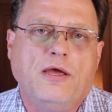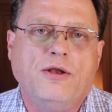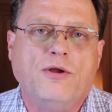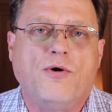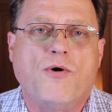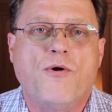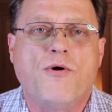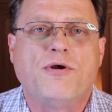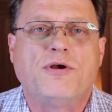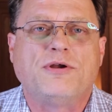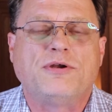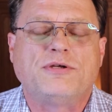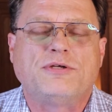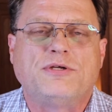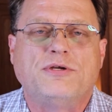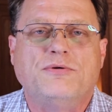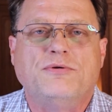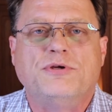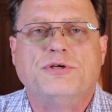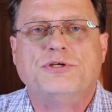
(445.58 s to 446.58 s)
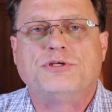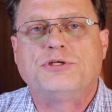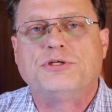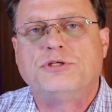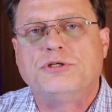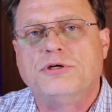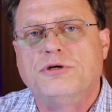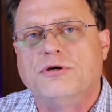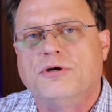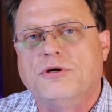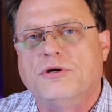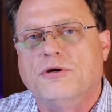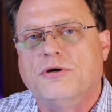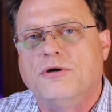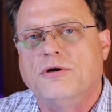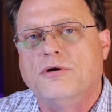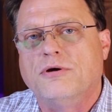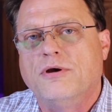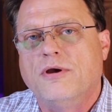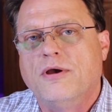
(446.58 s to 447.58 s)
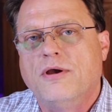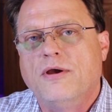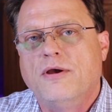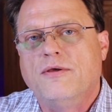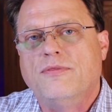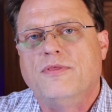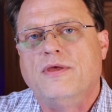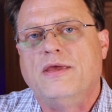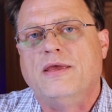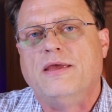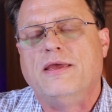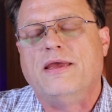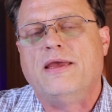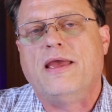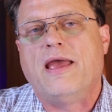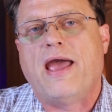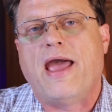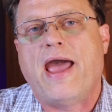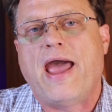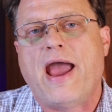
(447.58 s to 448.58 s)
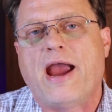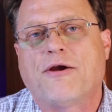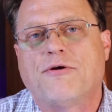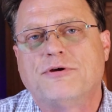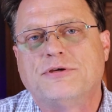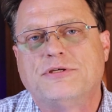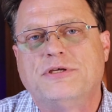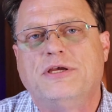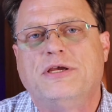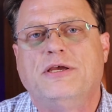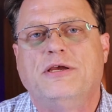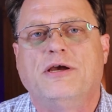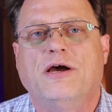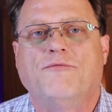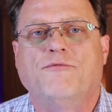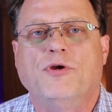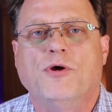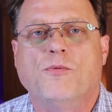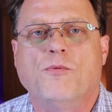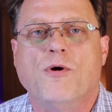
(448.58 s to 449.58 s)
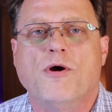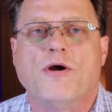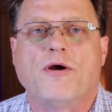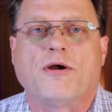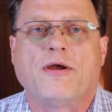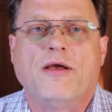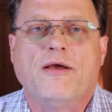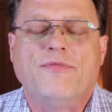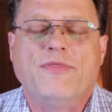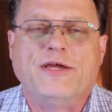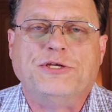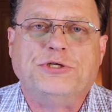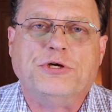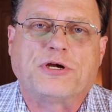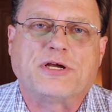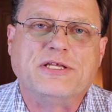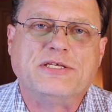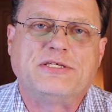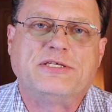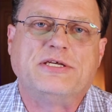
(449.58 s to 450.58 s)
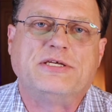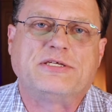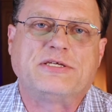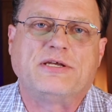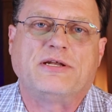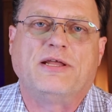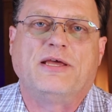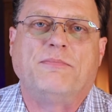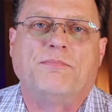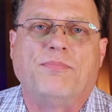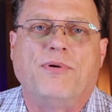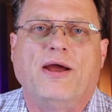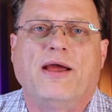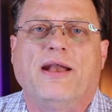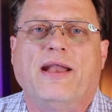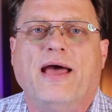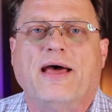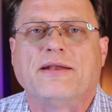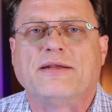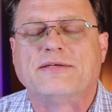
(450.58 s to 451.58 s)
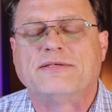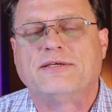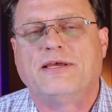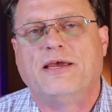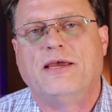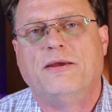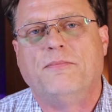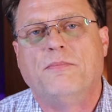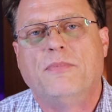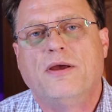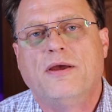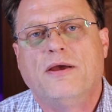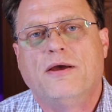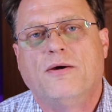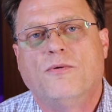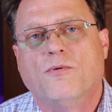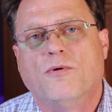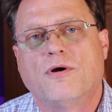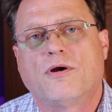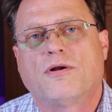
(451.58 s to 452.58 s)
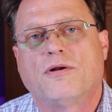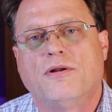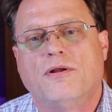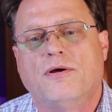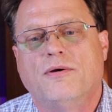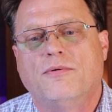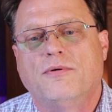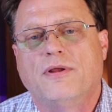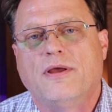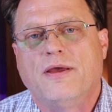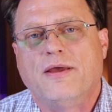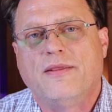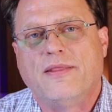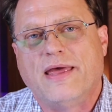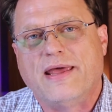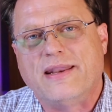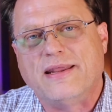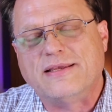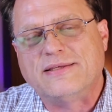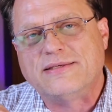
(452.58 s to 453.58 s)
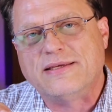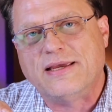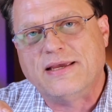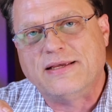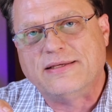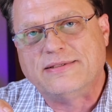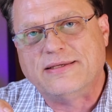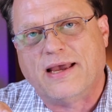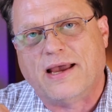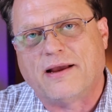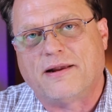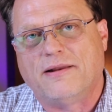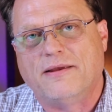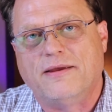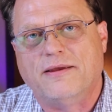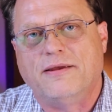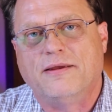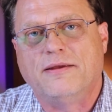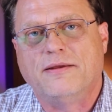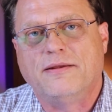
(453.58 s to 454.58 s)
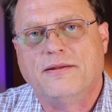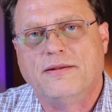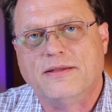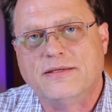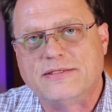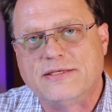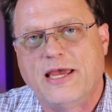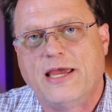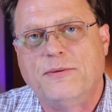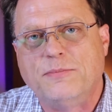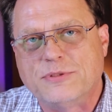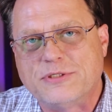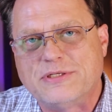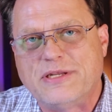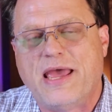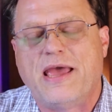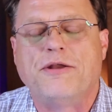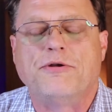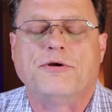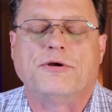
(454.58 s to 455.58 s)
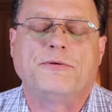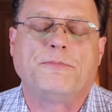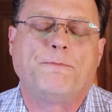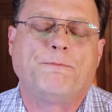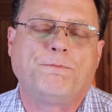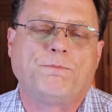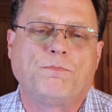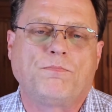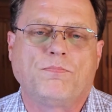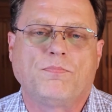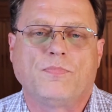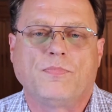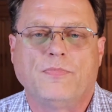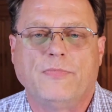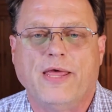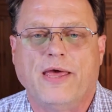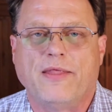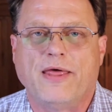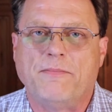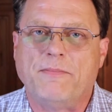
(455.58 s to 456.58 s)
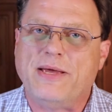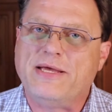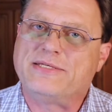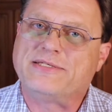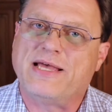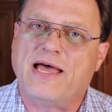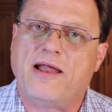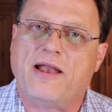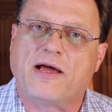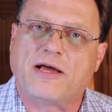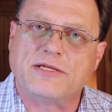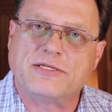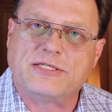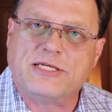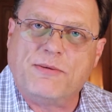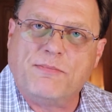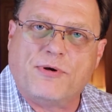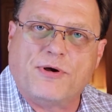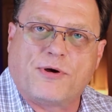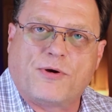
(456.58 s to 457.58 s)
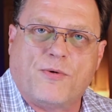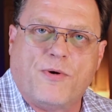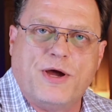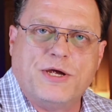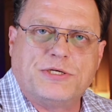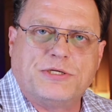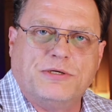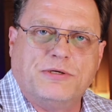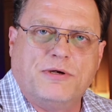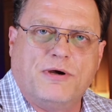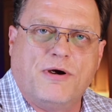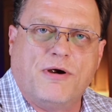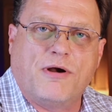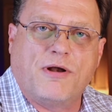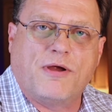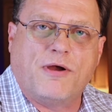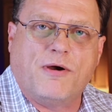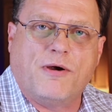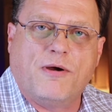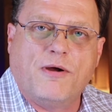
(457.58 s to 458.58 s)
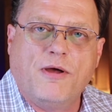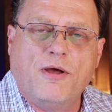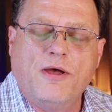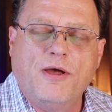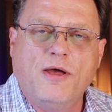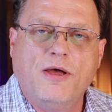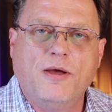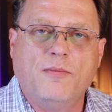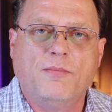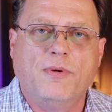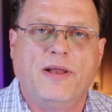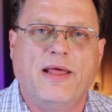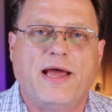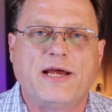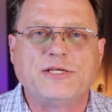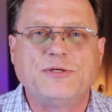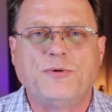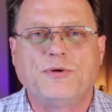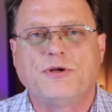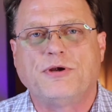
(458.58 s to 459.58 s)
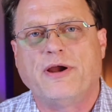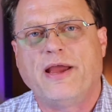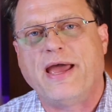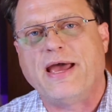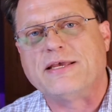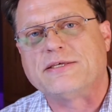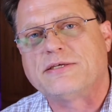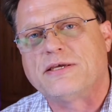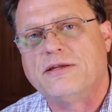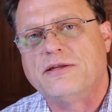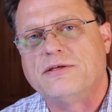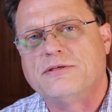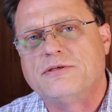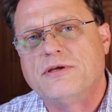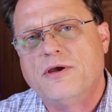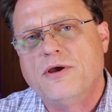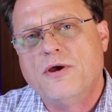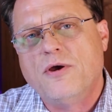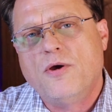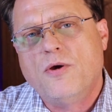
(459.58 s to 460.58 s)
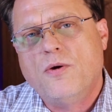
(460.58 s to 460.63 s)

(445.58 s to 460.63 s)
in order to ensure the accuracy of your work, that you're consistently bringing out the same workload that is exactly the same standard? Now, that may sound like a similar question earlier, but actually what they're asking is,